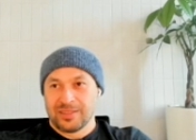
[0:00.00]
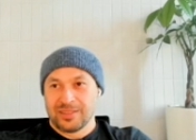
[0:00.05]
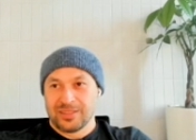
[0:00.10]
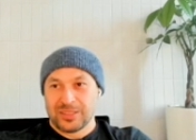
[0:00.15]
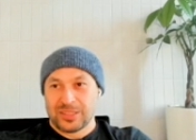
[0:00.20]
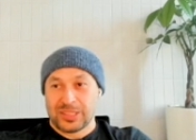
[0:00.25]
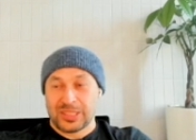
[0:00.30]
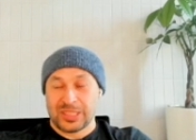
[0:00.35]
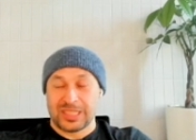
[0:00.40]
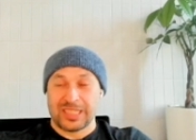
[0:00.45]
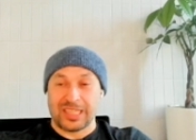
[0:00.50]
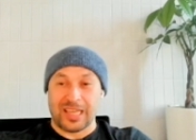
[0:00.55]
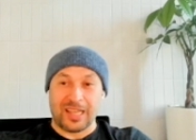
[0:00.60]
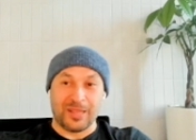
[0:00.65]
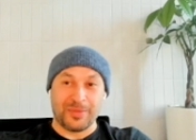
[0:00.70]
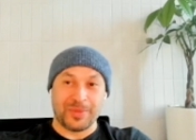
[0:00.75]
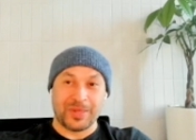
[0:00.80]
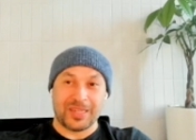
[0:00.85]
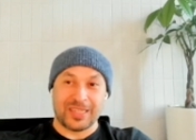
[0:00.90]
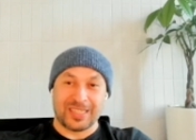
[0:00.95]
So
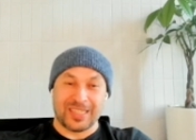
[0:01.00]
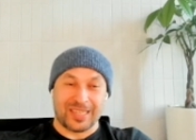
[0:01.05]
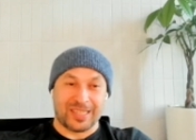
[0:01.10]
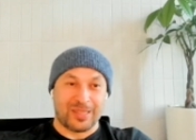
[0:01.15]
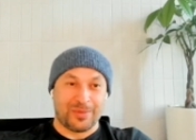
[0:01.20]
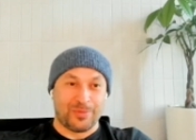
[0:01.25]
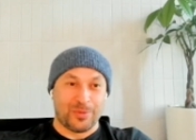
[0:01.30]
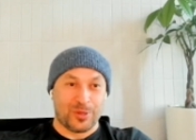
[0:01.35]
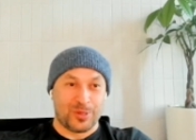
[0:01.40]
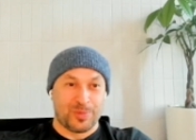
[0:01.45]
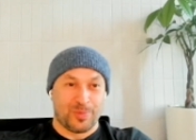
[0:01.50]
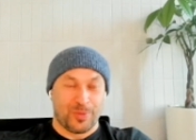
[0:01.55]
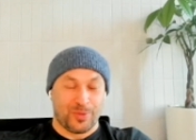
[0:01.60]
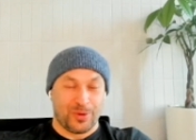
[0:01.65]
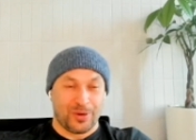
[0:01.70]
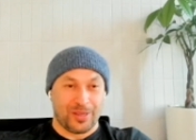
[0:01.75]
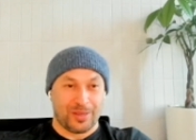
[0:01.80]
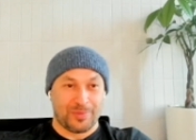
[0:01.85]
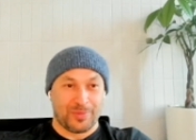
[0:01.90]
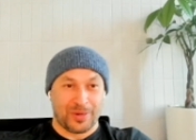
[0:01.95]
settlement is like the most
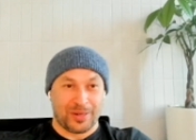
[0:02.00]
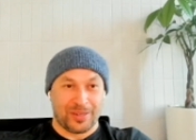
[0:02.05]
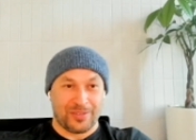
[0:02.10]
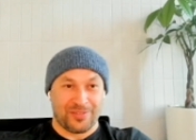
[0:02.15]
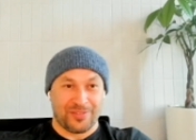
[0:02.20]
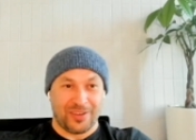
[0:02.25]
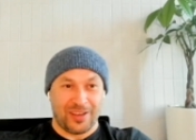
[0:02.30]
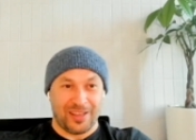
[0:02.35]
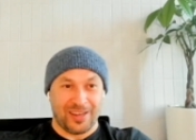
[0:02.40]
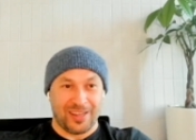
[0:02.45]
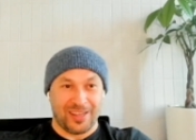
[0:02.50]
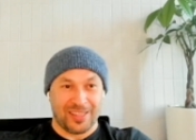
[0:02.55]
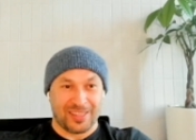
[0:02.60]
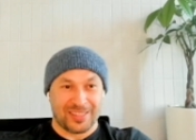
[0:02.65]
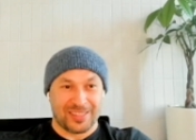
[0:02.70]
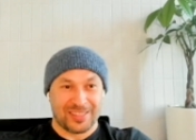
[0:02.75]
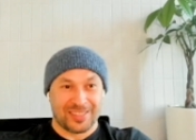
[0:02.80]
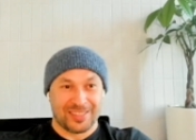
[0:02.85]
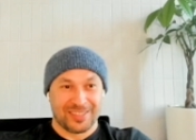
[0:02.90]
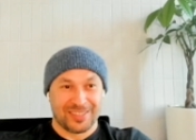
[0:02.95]
boring part of
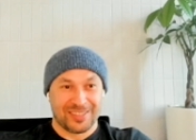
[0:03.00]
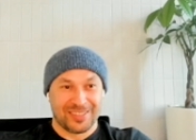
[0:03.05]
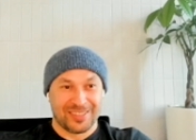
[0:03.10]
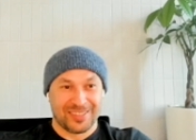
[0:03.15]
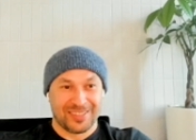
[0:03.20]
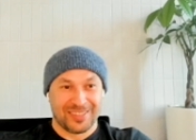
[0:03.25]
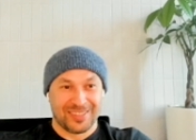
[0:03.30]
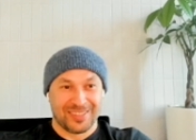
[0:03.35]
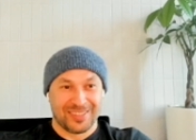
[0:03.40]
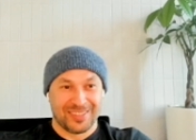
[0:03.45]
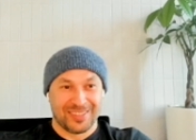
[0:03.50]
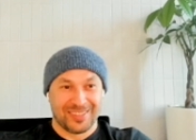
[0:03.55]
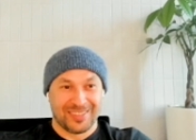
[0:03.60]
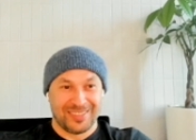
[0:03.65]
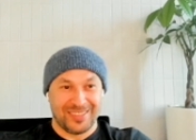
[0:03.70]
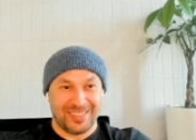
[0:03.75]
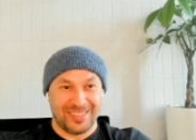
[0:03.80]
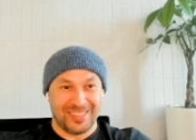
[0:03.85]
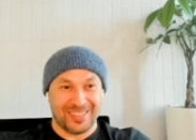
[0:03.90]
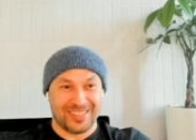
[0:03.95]
finance.
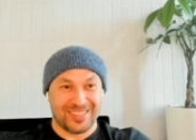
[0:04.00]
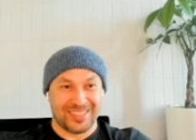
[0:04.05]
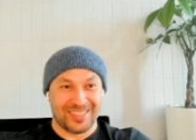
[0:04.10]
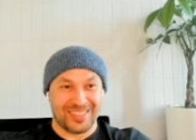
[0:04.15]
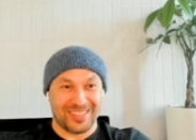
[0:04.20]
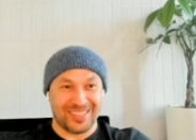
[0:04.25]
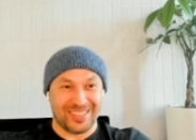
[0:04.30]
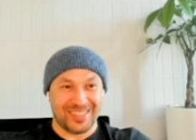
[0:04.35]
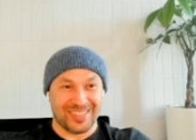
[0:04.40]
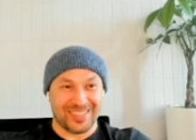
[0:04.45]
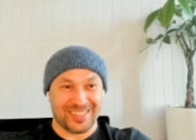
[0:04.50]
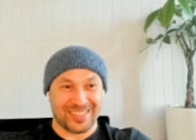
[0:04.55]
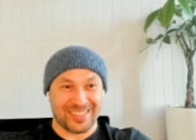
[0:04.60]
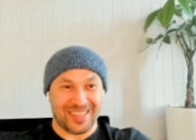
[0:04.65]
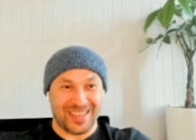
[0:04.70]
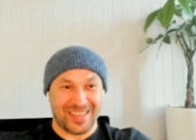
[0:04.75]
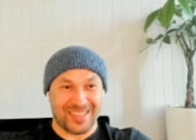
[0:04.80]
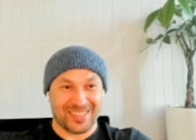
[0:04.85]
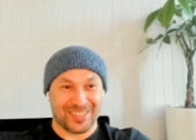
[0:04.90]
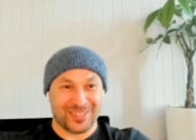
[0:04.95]

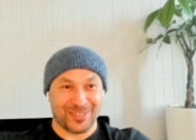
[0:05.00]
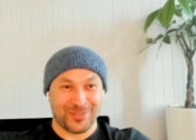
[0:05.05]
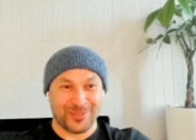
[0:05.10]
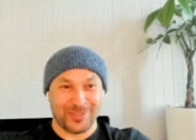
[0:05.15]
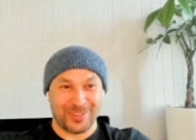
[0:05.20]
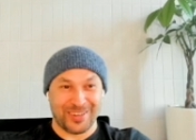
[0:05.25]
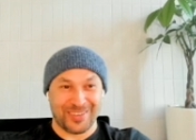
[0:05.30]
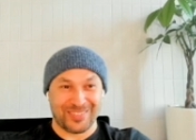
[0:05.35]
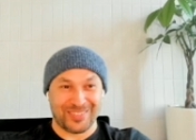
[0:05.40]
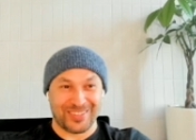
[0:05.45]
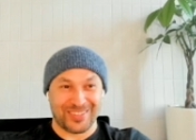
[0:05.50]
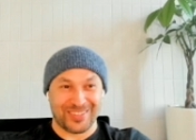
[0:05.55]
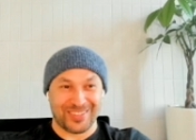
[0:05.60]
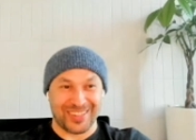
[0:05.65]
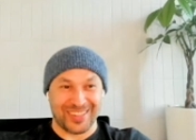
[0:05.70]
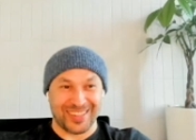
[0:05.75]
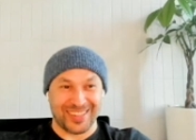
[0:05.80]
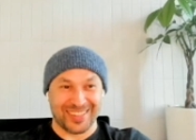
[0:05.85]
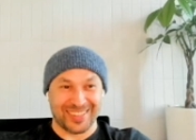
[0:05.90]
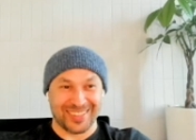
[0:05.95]
DCSS or whatever,
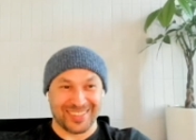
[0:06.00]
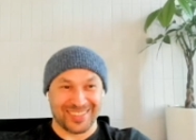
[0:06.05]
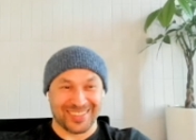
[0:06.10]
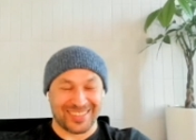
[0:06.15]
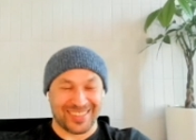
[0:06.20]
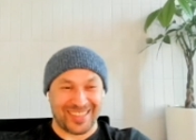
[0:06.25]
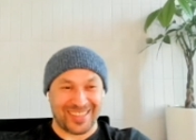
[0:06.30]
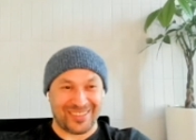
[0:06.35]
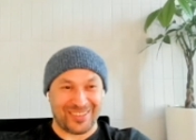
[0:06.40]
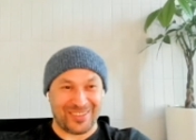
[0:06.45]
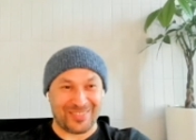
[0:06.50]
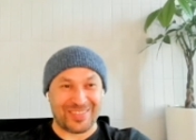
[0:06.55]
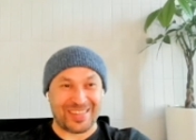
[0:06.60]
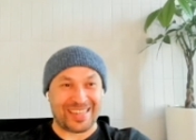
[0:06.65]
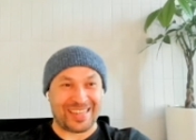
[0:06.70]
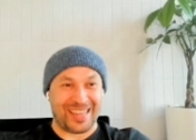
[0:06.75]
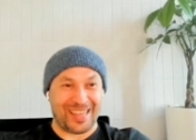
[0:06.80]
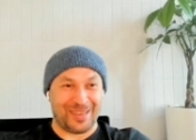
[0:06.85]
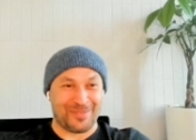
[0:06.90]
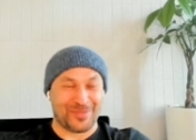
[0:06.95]
right? Can you
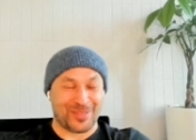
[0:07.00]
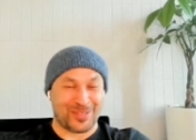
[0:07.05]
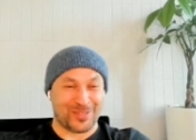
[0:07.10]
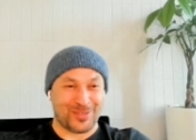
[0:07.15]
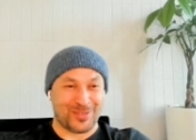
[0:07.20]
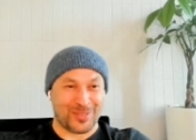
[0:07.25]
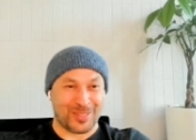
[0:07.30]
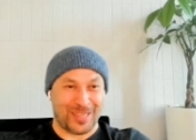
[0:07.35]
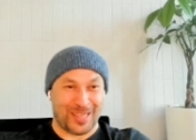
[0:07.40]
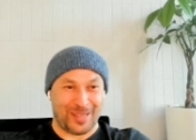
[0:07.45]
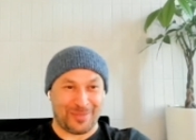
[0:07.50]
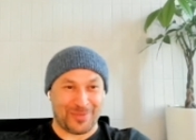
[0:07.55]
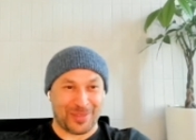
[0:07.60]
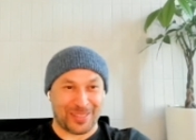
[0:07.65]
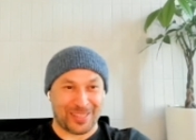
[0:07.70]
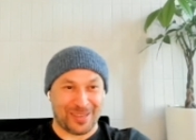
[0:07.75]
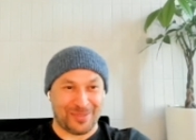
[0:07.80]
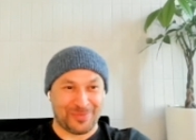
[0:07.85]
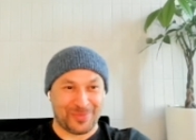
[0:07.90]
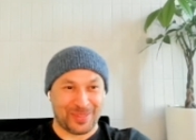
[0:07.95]
even name the 2
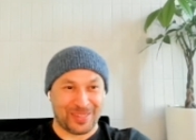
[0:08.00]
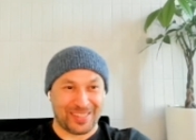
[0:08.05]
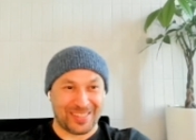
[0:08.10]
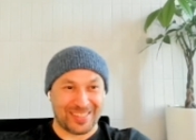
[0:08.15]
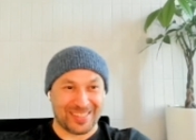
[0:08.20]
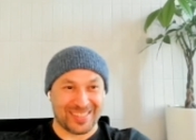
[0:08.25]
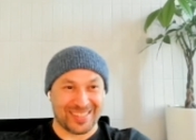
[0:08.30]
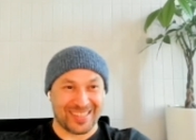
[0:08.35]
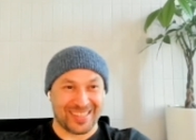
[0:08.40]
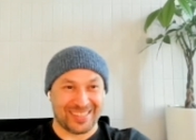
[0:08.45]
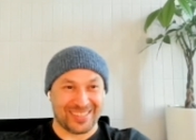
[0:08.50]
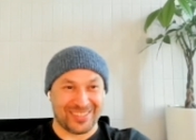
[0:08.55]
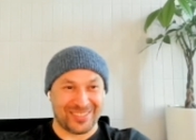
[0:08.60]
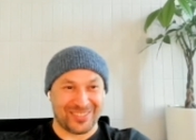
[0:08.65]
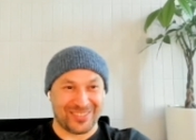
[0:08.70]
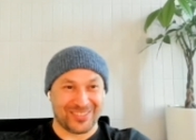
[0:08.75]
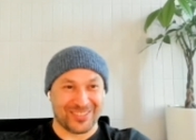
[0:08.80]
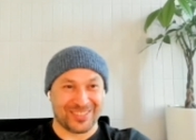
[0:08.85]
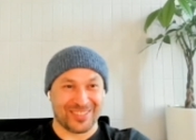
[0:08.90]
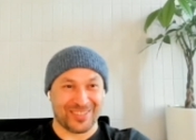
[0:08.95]
settlement companies that
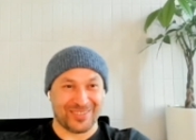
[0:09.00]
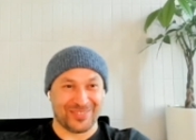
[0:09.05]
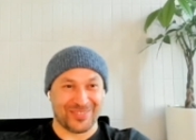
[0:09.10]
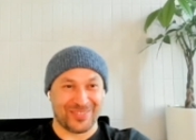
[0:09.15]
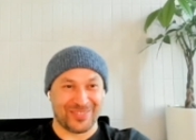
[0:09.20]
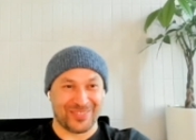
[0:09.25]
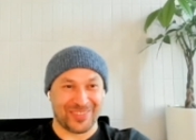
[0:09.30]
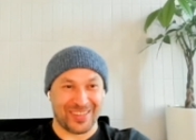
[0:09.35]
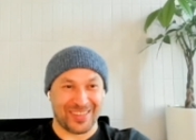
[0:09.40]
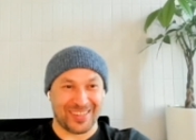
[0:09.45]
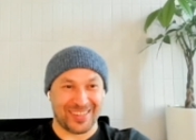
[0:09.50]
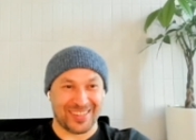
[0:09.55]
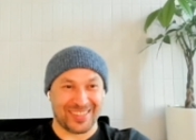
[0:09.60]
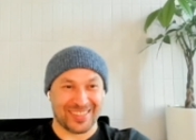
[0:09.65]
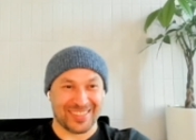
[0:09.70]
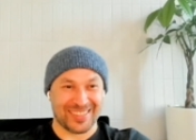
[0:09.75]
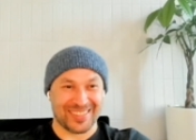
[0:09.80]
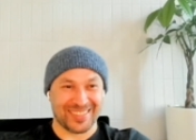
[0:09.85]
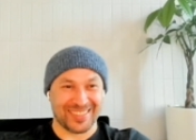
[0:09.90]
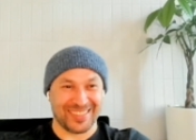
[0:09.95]
do stuff in
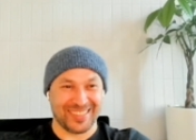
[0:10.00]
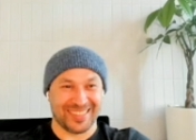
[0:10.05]
finance?